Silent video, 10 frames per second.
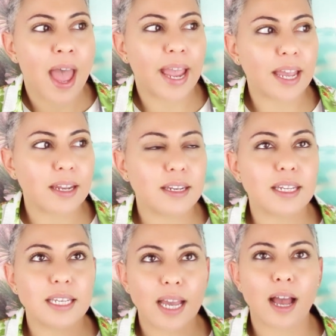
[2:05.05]
And
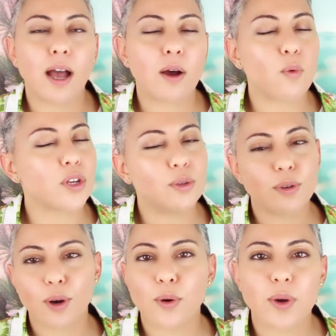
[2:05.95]
yeah, when you
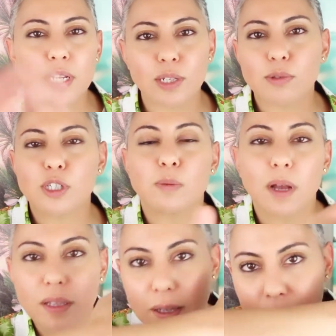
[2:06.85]
go and you
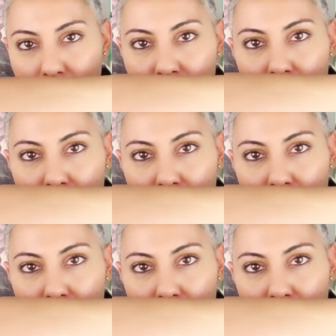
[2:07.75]
smell it,